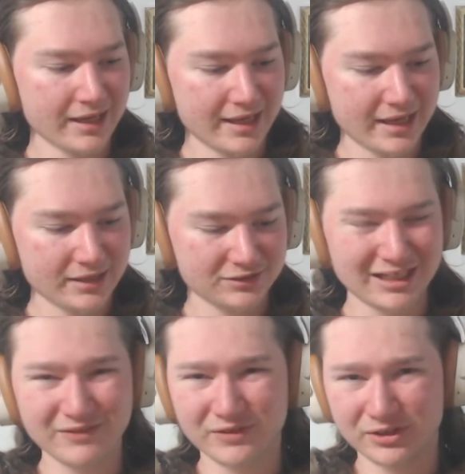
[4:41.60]
It's
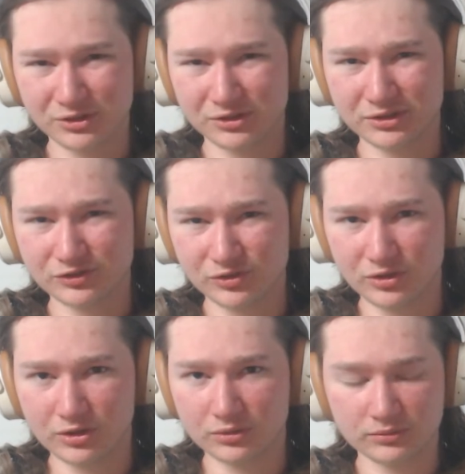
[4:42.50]
not in very good condition
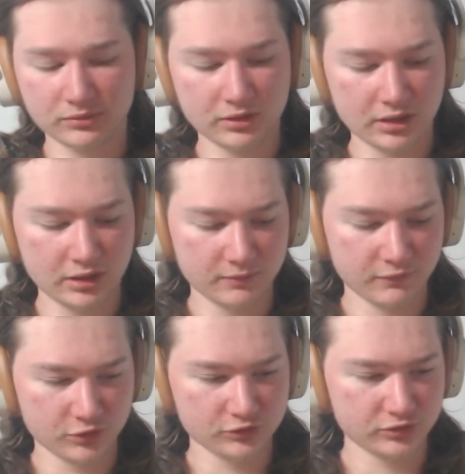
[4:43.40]
though,
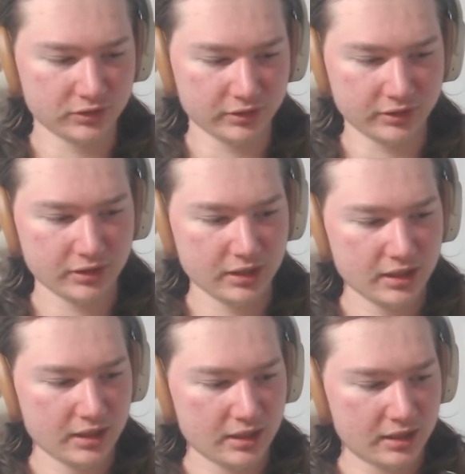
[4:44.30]
unfortunately.
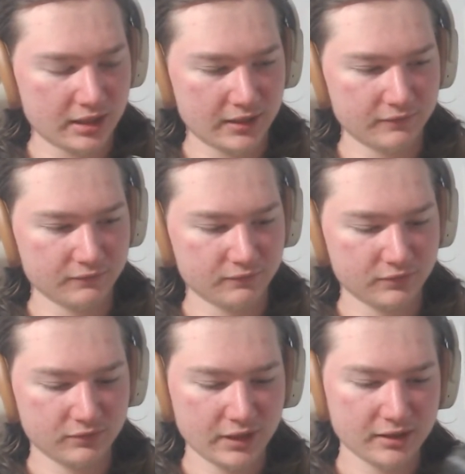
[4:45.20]
I've
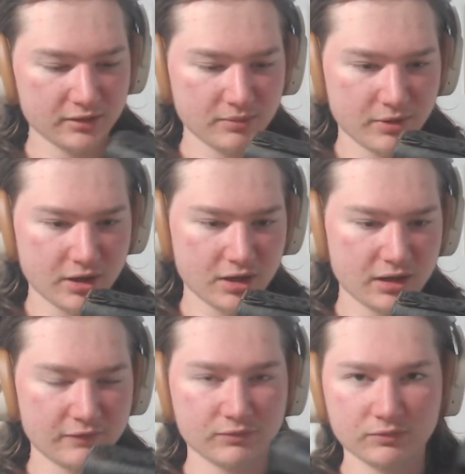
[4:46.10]
taken it apart.
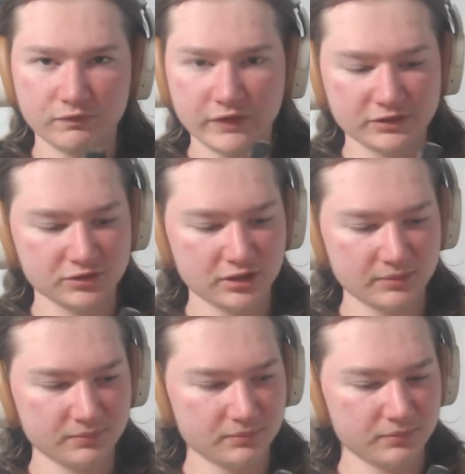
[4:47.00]
I've fixed it
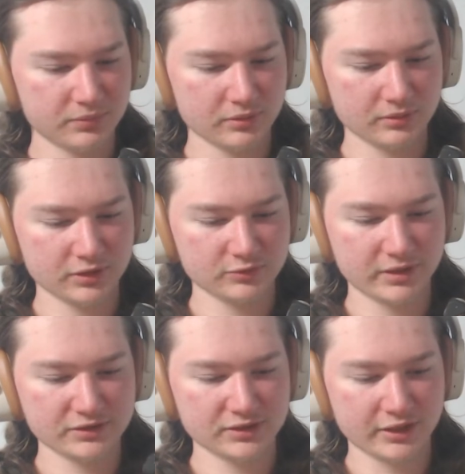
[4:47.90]
up as
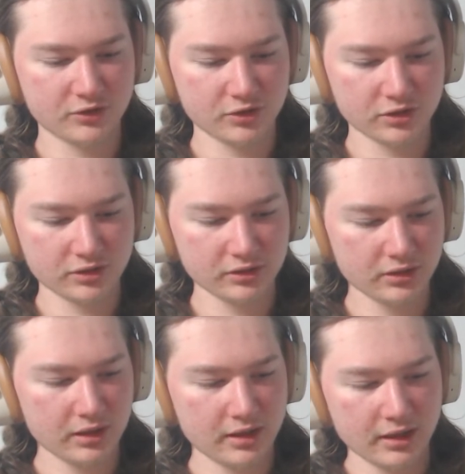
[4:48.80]
best as I could.
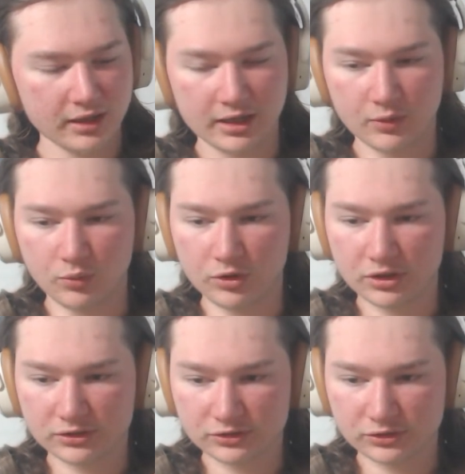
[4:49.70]
It
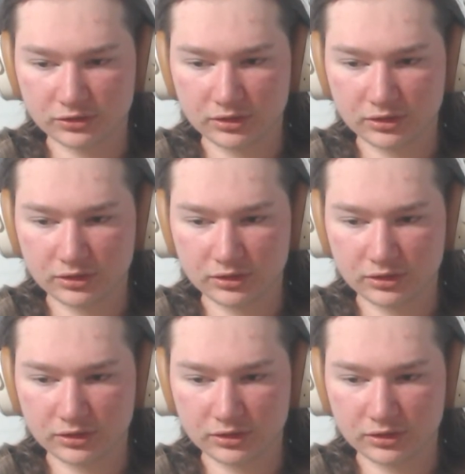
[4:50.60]
works.